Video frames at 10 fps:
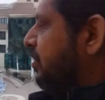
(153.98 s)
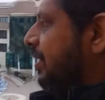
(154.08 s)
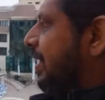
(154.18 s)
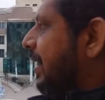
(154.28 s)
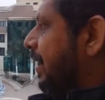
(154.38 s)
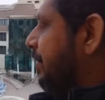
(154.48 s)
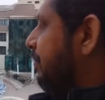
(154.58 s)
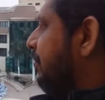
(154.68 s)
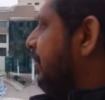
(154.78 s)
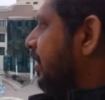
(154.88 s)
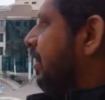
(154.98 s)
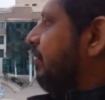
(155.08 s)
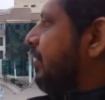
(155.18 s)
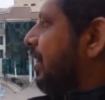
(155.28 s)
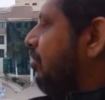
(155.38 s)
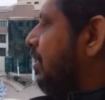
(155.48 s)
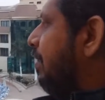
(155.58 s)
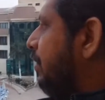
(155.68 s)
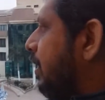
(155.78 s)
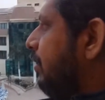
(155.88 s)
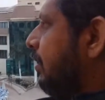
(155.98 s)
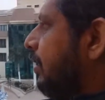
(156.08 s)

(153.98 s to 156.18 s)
Chennai. And we are traveling